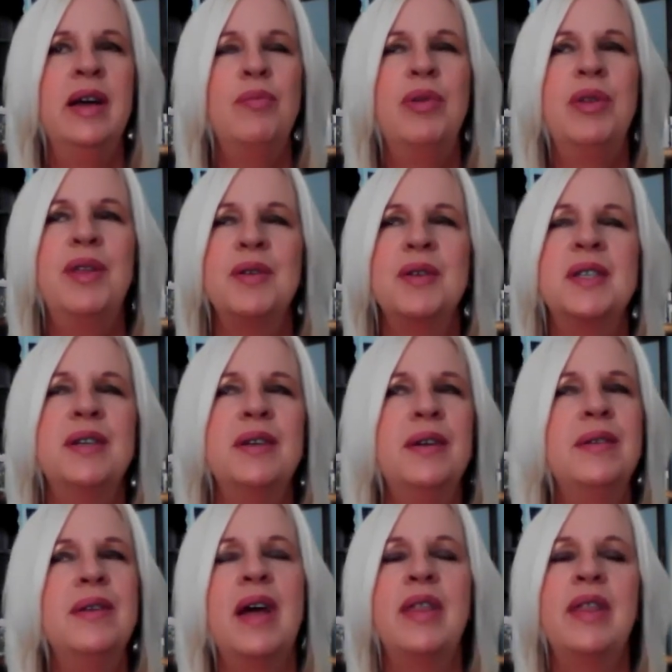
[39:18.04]
But there's still
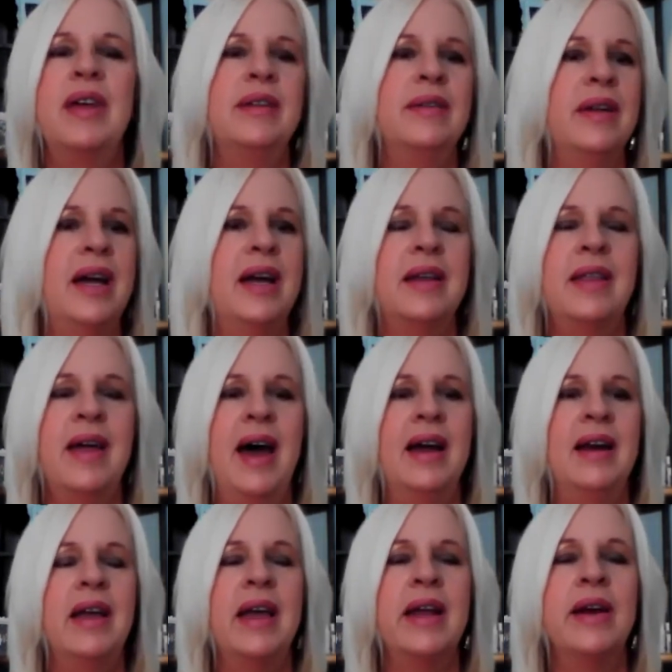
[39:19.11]
nothing like
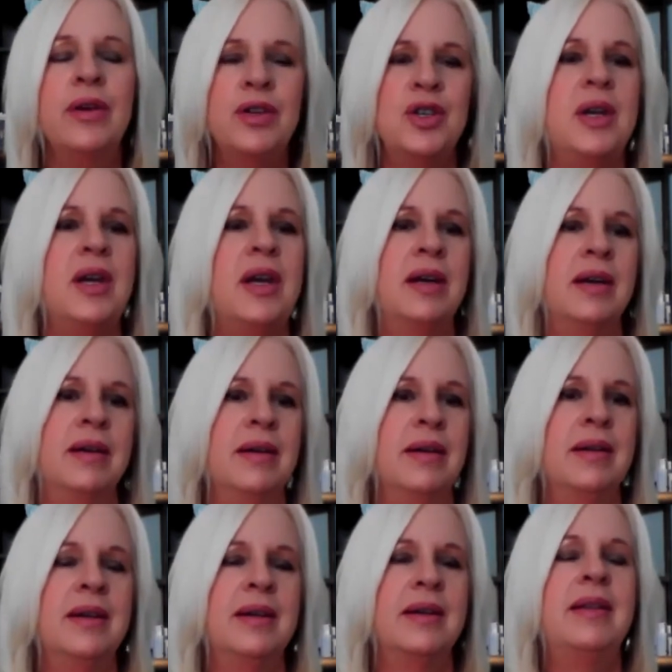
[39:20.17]
that energy
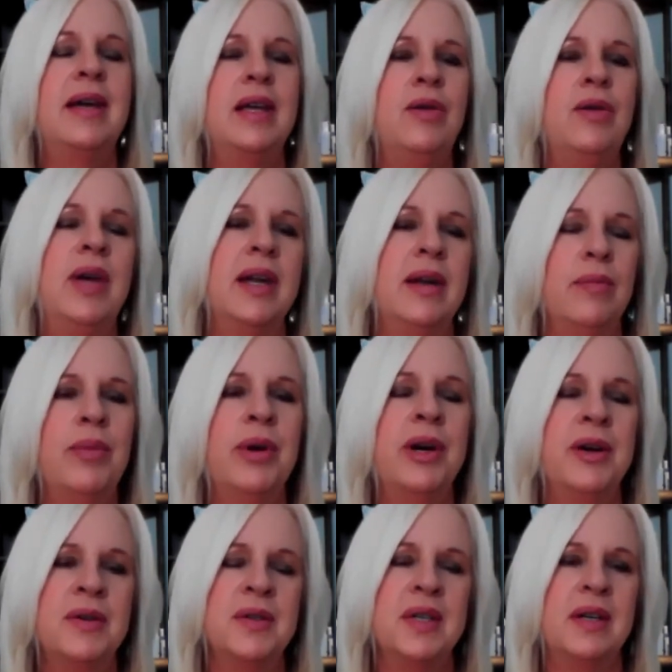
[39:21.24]
that you get in
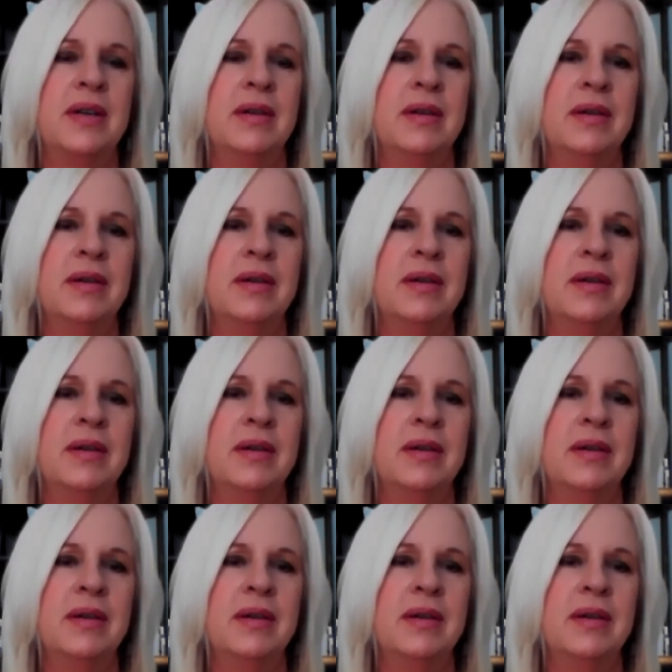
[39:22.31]
person.